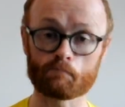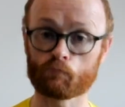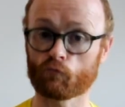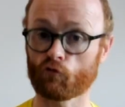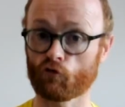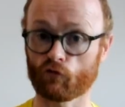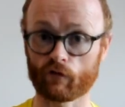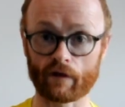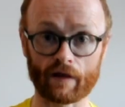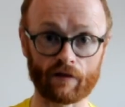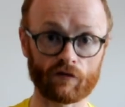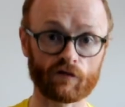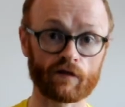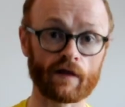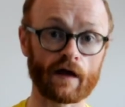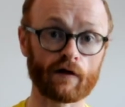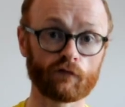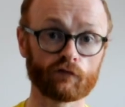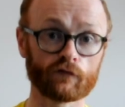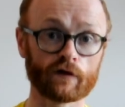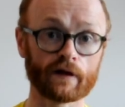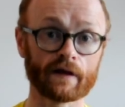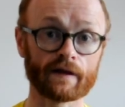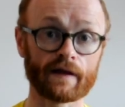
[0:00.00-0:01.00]
So that's
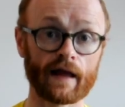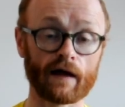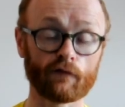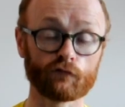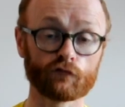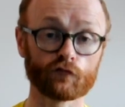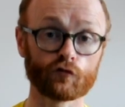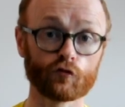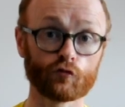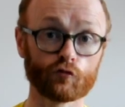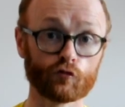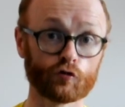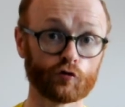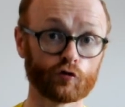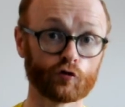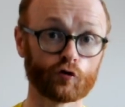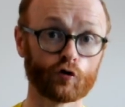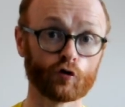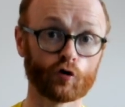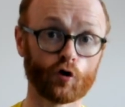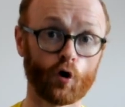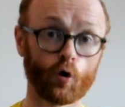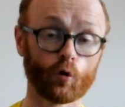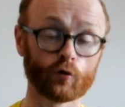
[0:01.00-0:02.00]
definitely an avenue you
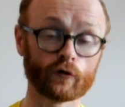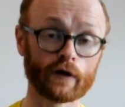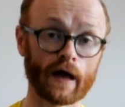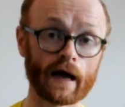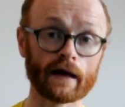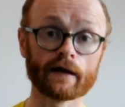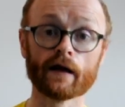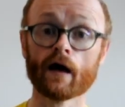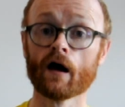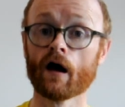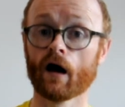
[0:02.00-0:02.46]
could go down.